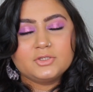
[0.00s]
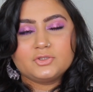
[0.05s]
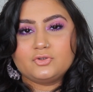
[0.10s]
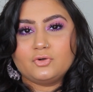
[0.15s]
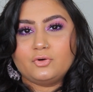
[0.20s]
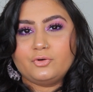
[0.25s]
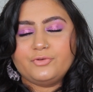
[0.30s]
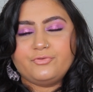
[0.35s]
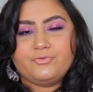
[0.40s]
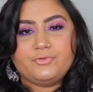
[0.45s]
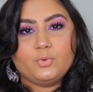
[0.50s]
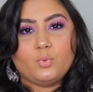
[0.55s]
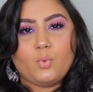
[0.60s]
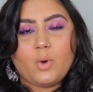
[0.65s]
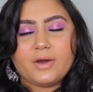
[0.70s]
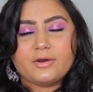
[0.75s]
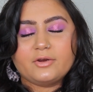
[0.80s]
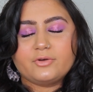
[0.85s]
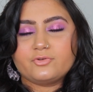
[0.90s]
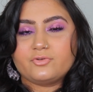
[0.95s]
So if you
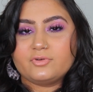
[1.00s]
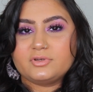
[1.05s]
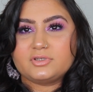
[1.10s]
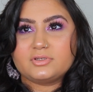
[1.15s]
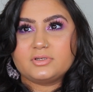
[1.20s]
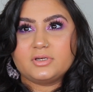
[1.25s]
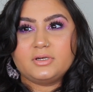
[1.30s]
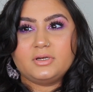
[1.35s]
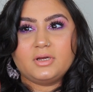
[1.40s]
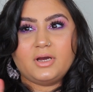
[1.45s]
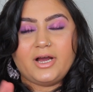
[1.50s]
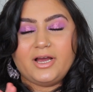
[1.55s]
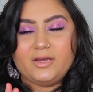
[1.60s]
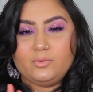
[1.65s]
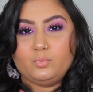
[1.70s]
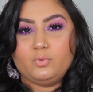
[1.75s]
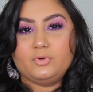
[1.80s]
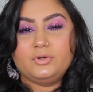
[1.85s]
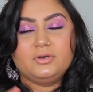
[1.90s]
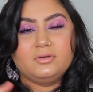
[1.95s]
are interested, I
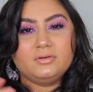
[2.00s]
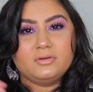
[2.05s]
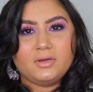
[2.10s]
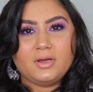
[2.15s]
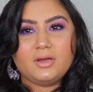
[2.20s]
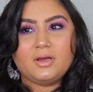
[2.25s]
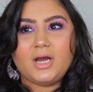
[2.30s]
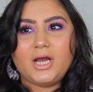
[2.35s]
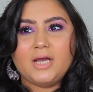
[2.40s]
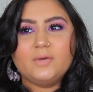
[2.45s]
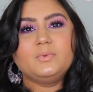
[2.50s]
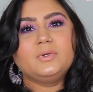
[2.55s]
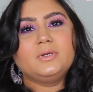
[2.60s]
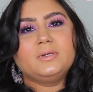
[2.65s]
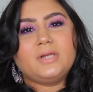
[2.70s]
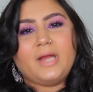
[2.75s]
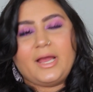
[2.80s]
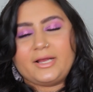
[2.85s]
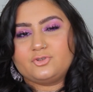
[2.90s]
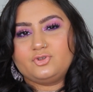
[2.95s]
would I
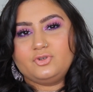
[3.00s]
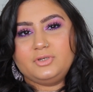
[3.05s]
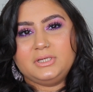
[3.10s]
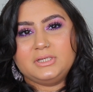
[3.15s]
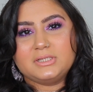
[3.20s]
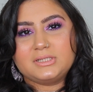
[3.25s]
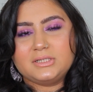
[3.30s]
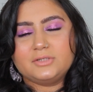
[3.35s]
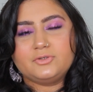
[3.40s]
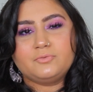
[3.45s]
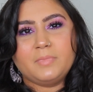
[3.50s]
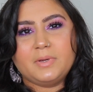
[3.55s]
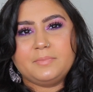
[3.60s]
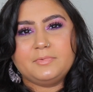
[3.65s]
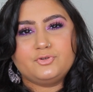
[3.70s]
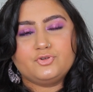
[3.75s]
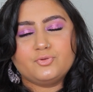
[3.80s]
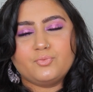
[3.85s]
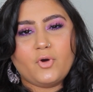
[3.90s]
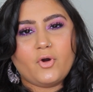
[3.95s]
will actually sit
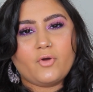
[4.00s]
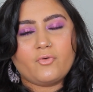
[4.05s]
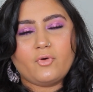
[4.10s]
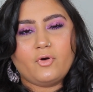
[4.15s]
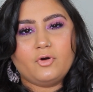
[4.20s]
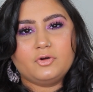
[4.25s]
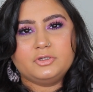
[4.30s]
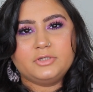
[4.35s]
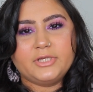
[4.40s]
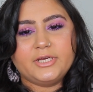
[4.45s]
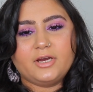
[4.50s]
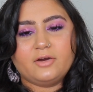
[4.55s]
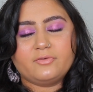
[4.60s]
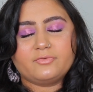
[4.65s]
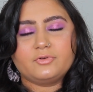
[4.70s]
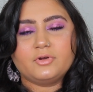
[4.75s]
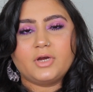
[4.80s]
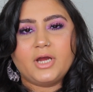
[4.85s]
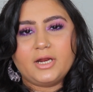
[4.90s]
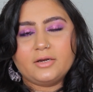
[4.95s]
maybe tomorrow or day
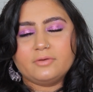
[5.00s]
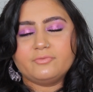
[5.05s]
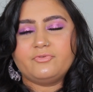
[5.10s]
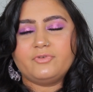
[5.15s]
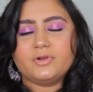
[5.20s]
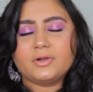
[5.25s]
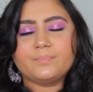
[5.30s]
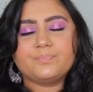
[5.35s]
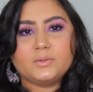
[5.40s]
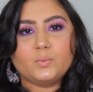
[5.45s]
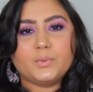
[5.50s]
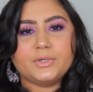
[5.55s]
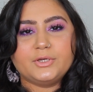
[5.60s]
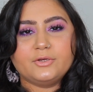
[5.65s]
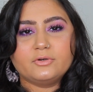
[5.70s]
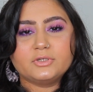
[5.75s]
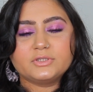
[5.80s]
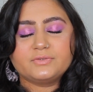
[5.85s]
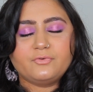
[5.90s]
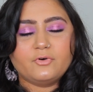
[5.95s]
after and film the
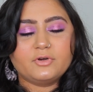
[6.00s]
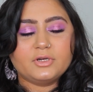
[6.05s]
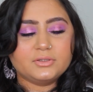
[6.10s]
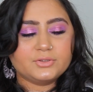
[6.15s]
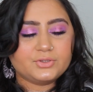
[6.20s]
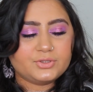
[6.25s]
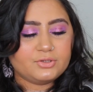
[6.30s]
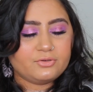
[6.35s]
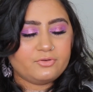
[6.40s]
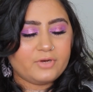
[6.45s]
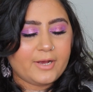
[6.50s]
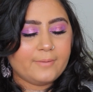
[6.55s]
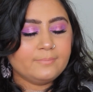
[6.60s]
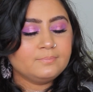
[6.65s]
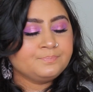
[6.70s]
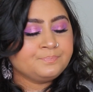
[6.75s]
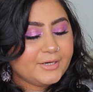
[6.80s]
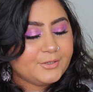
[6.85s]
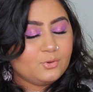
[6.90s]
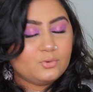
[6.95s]
videos for
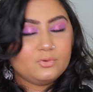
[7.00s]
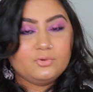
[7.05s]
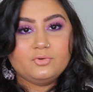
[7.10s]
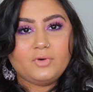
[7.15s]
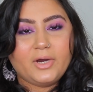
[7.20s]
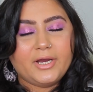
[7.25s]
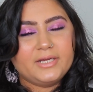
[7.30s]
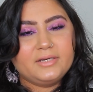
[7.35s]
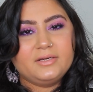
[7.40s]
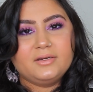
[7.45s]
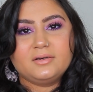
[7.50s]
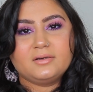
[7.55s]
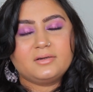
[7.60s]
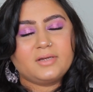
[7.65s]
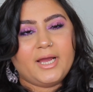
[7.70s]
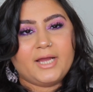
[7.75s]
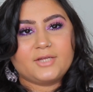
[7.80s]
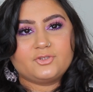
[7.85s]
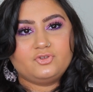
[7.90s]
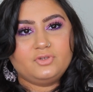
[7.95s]
Instagram. I don't know, I didn't
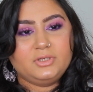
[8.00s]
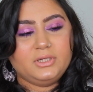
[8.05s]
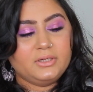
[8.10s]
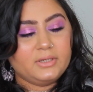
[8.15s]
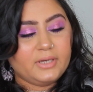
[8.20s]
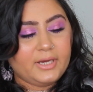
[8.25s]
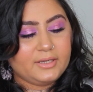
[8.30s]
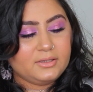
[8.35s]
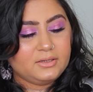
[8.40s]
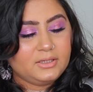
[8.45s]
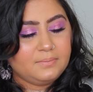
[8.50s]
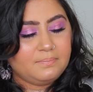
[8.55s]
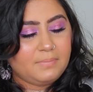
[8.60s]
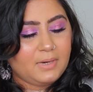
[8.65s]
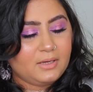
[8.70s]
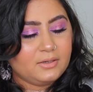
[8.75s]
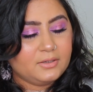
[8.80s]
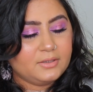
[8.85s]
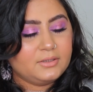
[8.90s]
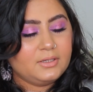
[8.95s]
actually like the
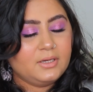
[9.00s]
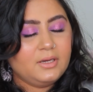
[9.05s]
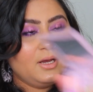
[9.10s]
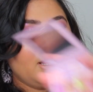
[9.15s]
palette,